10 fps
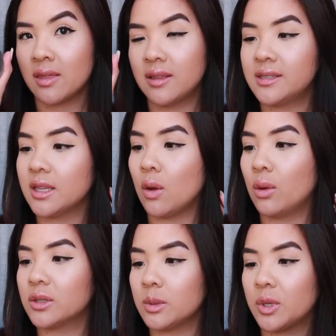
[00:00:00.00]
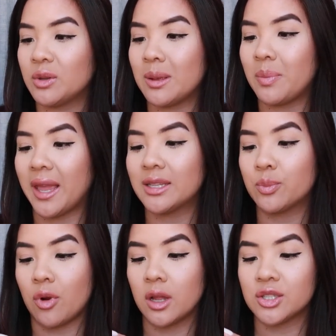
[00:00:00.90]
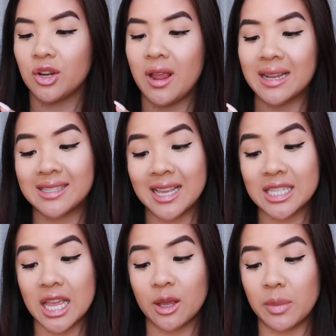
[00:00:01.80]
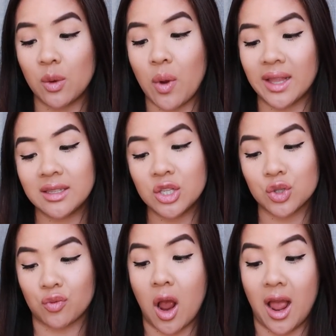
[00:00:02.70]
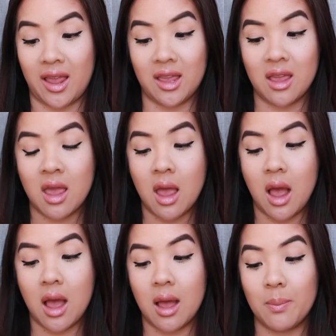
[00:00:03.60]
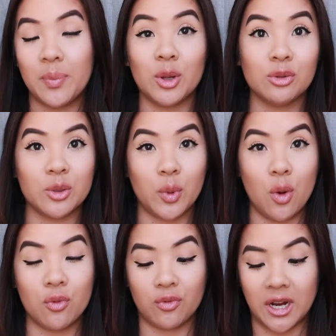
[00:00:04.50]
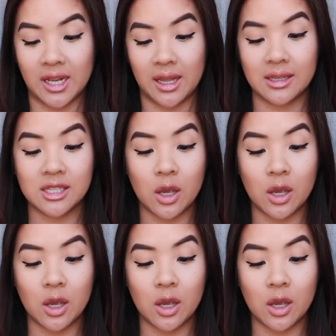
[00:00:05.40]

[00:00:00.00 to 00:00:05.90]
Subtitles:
This is the Ulta Beauty Baked Bronzer, and it says it can be wet to dry, buildable, radiant.